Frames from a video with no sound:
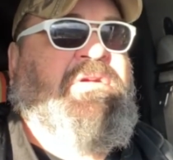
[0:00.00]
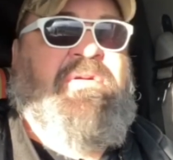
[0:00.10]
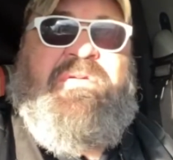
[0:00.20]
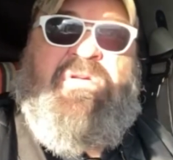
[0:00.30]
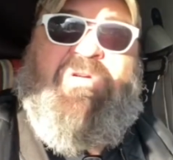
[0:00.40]

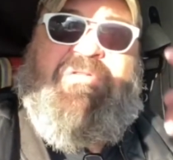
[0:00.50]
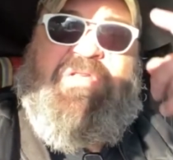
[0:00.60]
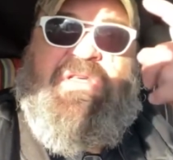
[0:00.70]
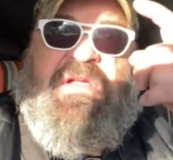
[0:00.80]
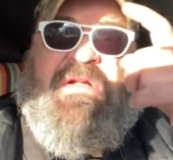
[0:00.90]
already over
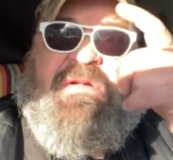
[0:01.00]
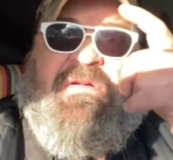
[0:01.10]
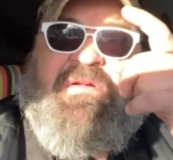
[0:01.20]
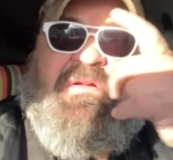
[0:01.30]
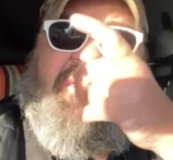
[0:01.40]

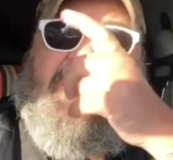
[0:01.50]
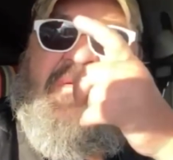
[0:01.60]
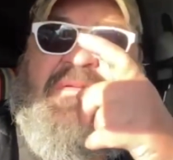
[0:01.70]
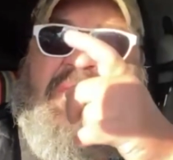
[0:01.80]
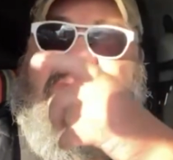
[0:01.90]
there,
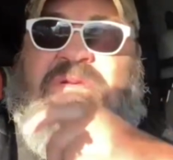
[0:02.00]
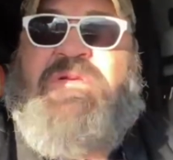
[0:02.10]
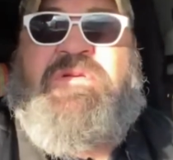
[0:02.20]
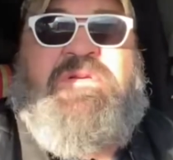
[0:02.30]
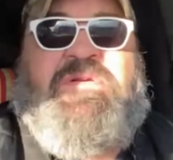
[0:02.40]

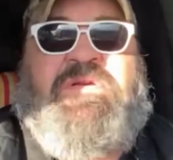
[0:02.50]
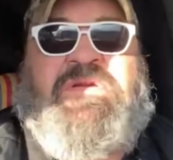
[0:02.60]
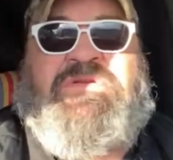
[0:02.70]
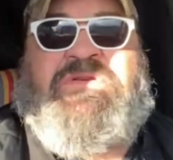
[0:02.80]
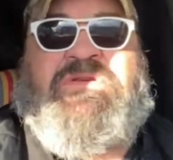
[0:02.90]

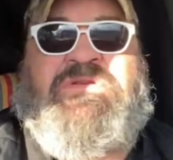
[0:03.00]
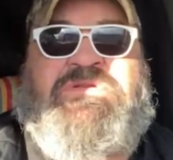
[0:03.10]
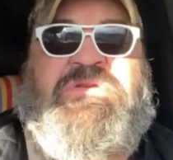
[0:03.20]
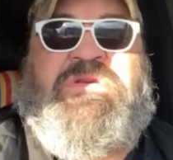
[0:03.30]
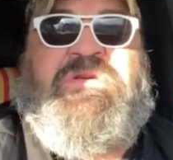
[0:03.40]
as you can
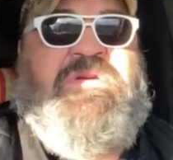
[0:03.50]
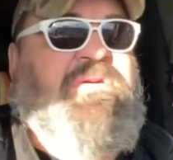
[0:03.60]
see.